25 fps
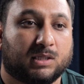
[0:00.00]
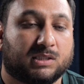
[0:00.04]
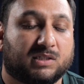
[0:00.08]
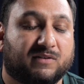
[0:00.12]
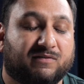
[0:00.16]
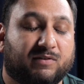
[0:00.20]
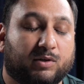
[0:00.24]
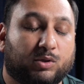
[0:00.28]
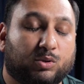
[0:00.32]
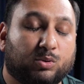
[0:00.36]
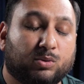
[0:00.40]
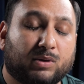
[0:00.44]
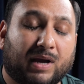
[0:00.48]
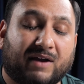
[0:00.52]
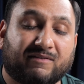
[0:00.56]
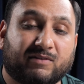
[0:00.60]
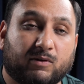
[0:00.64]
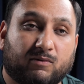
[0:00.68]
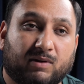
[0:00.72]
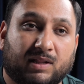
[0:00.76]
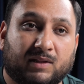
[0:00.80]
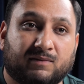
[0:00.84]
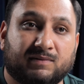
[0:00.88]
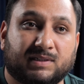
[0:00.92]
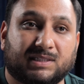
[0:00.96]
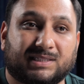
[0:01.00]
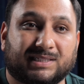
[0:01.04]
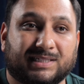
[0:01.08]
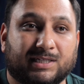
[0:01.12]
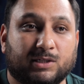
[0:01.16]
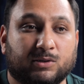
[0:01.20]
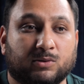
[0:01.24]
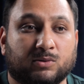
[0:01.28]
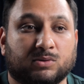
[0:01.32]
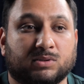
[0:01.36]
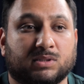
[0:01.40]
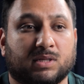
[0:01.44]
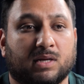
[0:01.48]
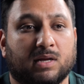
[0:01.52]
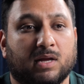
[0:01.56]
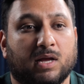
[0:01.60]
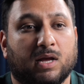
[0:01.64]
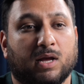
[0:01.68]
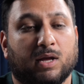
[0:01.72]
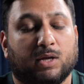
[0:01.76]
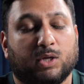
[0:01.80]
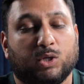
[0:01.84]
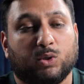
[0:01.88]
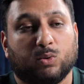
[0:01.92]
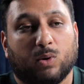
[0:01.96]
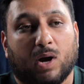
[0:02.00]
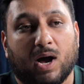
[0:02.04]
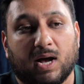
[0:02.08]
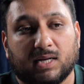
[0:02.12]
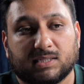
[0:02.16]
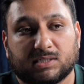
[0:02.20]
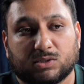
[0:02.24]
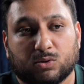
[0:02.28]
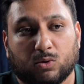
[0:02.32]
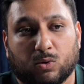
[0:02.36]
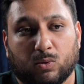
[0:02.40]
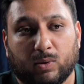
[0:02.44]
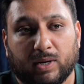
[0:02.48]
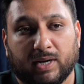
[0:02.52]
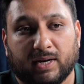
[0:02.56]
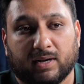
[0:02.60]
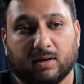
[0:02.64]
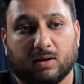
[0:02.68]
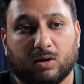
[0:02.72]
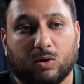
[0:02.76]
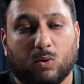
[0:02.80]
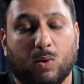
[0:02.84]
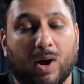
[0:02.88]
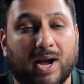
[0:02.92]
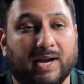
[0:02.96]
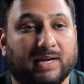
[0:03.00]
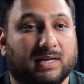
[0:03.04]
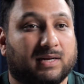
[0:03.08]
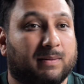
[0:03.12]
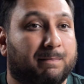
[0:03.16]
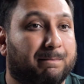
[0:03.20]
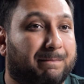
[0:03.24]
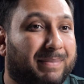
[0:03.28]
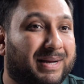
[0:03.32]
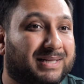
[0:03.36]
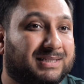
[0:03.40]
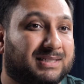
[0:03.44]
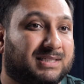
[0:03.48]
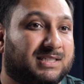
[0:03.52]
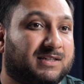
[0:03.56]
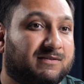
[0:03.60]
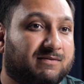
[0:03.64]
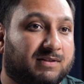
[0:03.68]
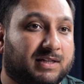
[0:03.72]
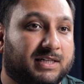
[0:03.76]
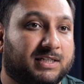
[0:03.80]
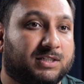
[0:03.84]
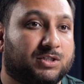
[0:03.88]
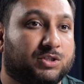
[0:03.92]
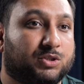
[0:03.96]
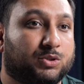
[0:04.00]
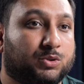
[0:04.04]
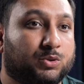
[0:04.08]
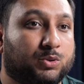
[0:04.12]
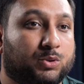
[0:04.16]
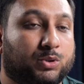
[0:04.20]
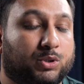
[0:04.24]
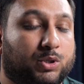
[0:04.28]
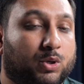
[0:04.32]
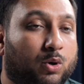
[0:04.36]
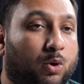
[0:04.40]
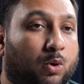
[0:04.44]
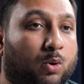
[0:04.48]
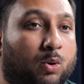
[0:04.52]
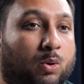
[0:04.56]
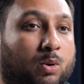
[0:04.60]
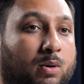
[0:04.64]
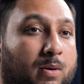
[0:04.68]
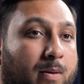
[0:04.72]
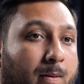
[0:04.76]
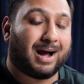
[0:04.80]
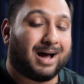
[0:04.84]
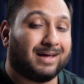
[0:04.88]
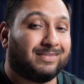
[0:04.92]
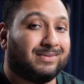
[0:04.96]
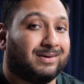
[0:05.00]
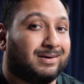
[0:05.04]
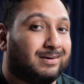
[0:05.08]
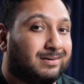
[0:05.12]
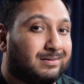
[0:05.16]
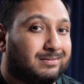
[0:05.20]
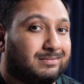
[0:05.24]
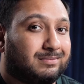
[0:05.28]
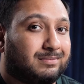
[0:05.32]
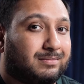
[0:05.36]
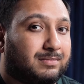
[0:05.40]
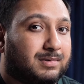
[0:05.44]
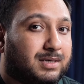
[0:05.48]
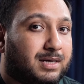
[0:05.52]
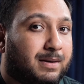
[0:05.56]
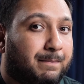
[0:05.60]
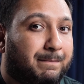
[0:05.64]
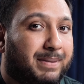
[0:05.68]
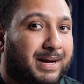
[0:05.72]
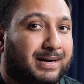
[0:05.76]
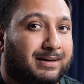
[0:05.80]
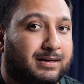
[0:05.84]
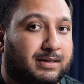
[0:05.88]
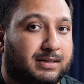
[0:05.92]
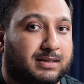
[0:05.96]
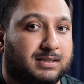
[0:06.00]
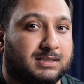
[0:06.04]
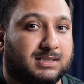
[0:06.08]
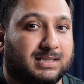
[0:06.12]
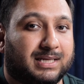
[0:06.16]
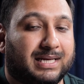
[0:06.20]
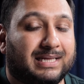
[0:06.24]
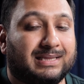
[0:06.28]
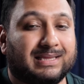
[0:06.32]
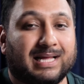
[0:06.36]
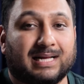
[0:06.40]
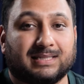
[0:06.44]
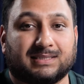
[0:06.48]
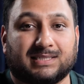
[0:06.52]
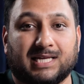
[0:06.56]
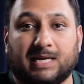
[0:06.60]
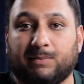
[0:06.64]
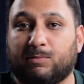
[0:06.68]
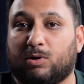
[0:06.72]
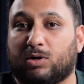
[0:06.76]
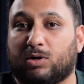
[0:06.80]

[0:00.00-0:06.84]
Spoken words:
So if you do have the relevant skills, you are scoring quite competitively to your other competitors in that same